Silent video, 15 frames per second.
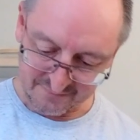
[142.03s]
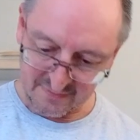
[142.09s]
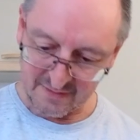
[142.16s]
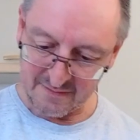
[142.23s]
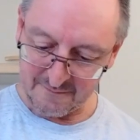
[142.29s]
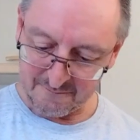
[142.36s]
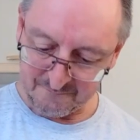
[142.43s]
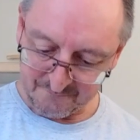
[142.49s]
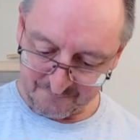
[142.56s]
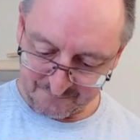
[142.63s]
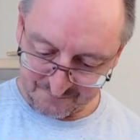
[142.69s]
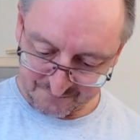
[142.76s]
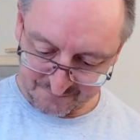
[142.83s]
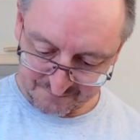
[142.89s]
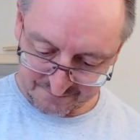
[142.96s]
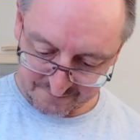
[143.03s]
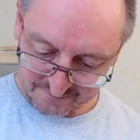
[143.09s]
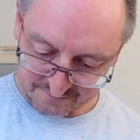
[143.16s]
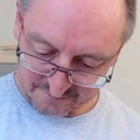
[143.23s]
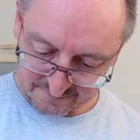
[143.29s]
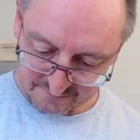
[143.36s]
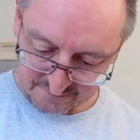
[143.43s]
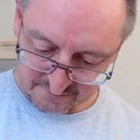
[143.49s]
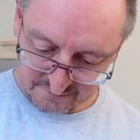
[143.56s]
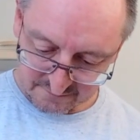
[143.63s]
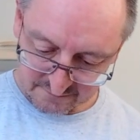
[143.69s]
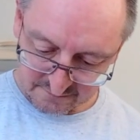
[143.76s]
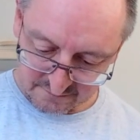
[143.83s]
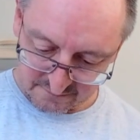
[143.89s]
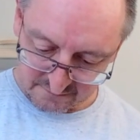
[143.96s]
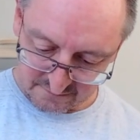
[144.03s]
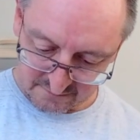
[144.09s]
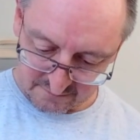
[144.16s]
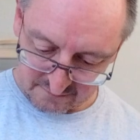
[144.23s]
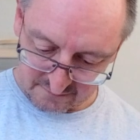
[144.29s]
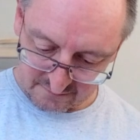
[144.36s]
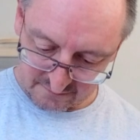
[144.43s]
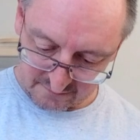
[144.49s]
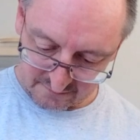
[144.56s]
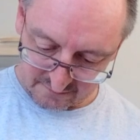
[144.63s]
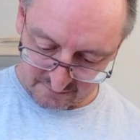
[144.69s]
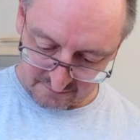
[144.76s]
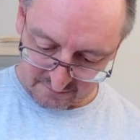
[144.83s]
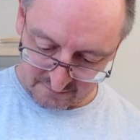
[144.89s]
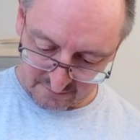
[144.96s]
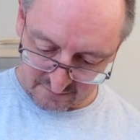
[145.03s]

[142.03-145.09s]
(no one is talking)